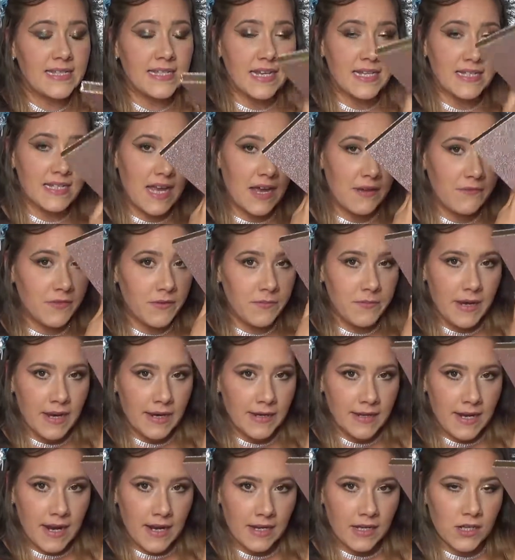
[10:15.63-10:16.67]
does have the
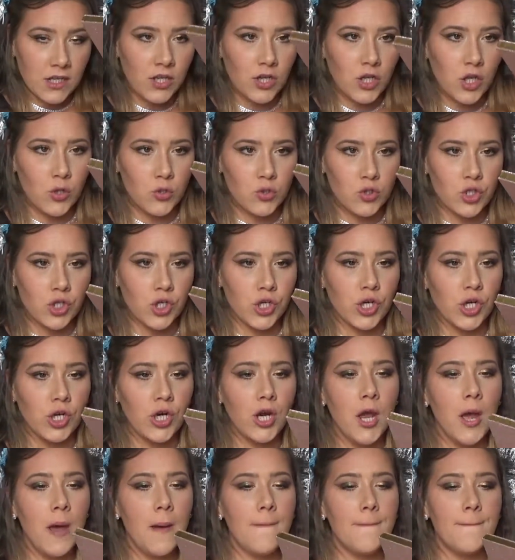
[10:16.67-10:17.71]
magnetic closure,
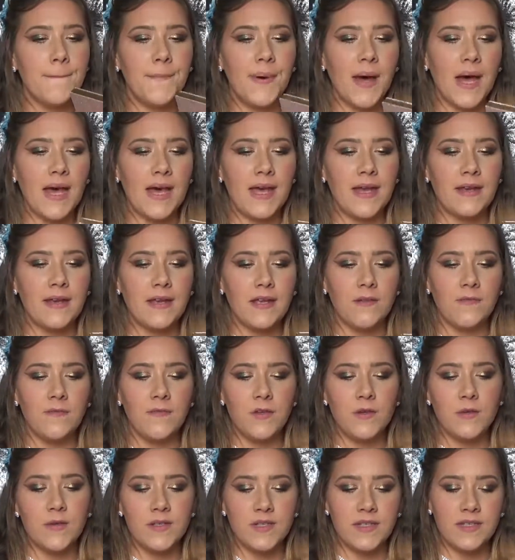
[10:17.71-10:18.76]
but if
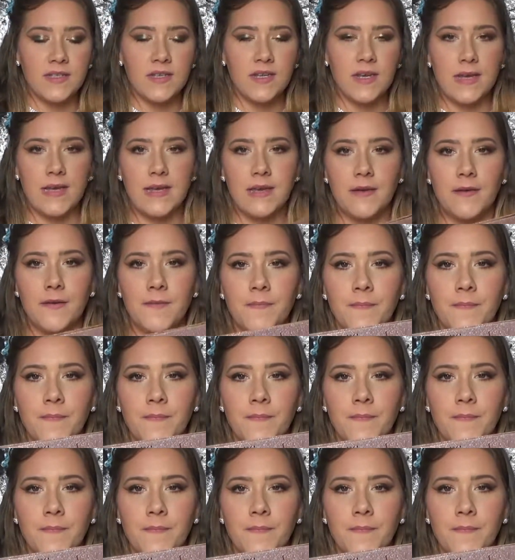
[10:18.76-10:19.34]
you see,